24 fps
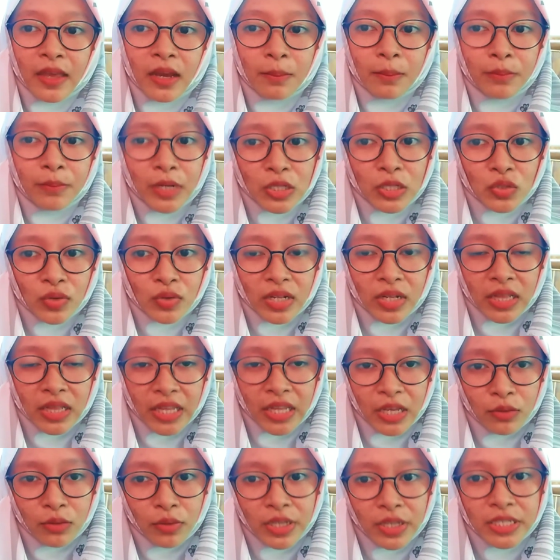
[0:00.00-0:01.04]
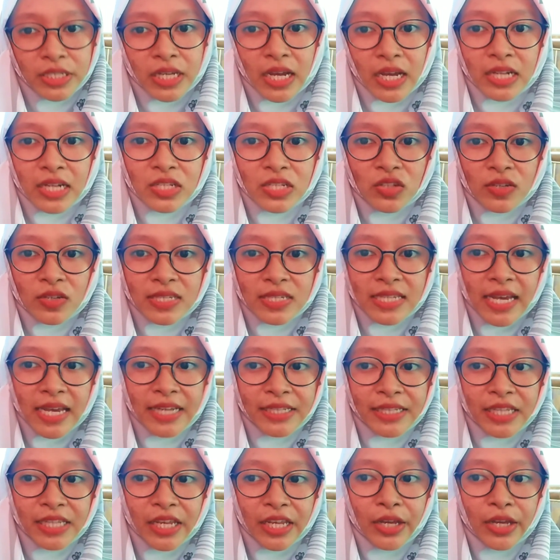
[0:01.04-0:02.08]
between language and
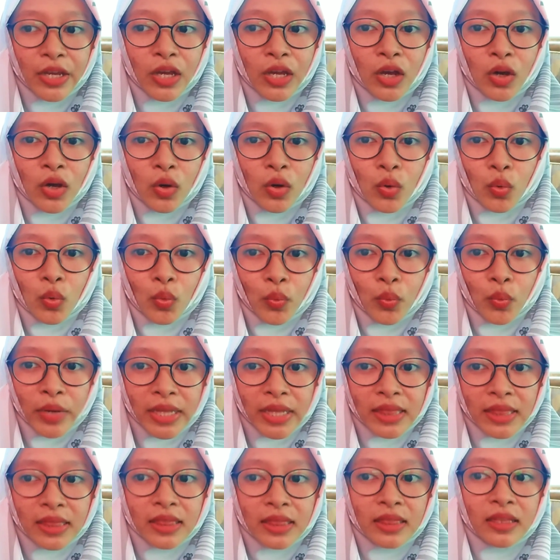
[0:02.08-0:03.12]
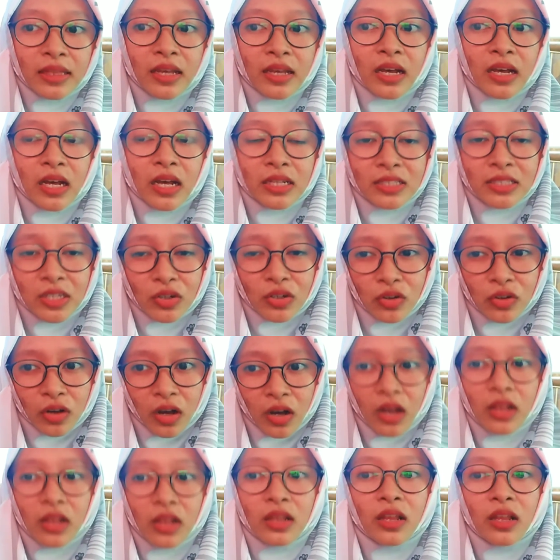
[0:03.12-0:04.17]
society with the
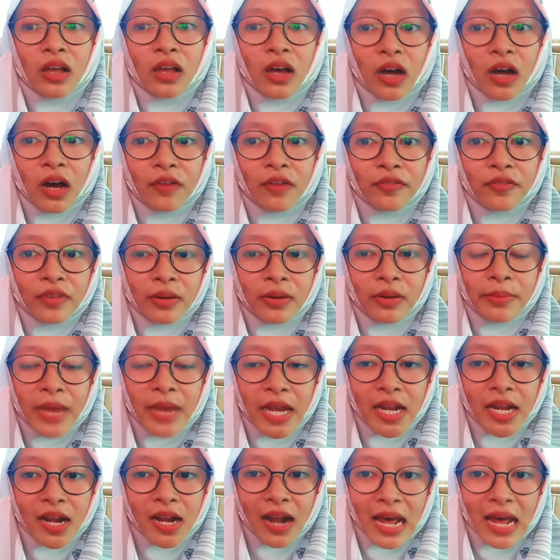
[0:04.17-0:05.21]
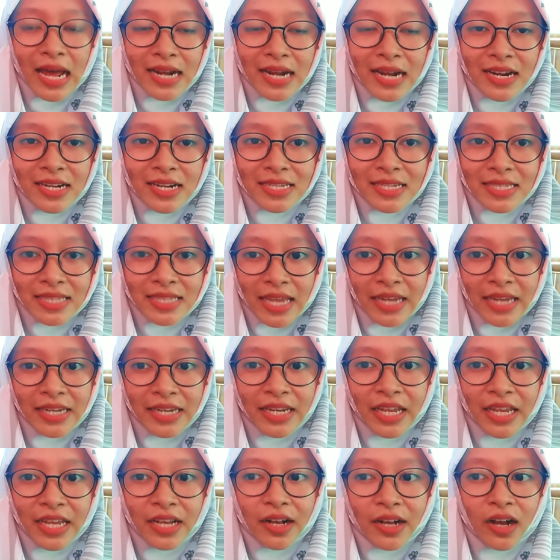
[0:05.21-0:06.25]
goal of a better
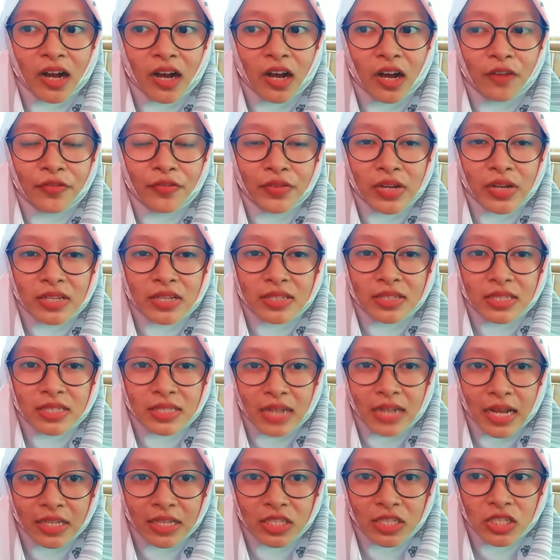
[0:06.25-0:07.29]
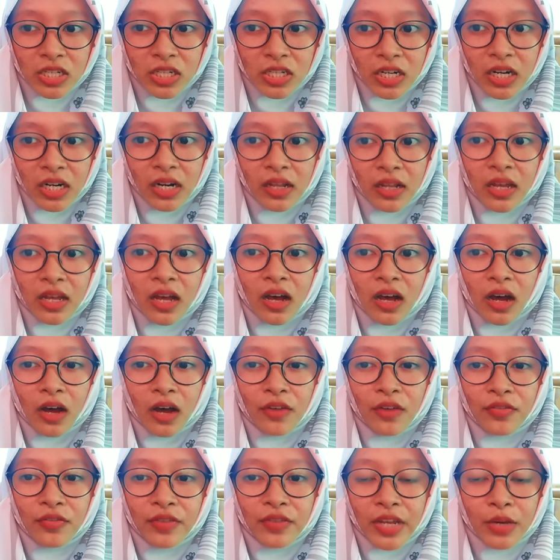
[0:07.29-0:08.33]
understanding of the structure
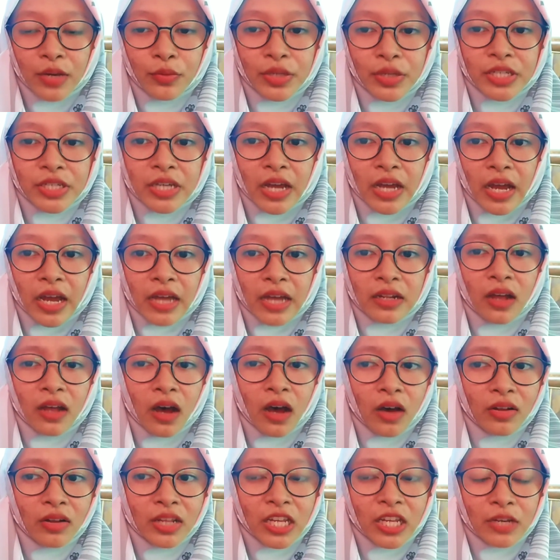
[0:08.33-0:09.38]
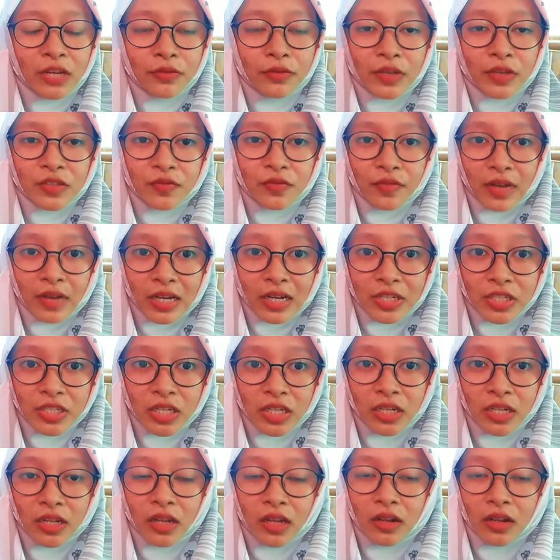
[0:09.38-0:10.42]
of language and how language
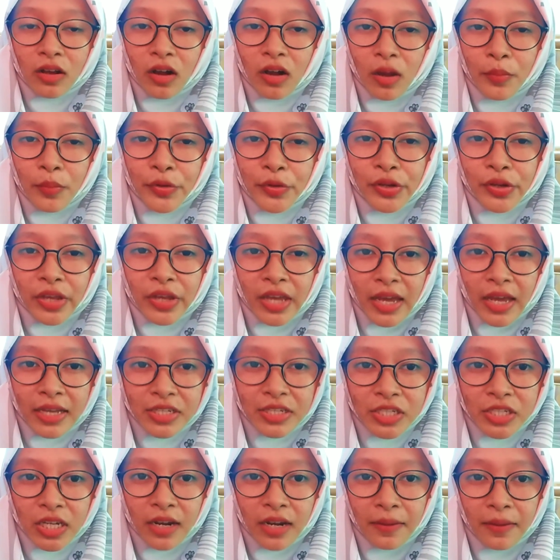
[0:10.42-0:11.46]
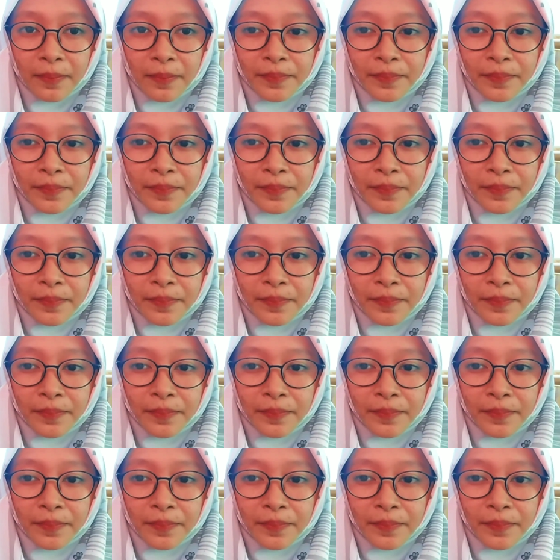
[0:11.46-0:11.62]
function in communication.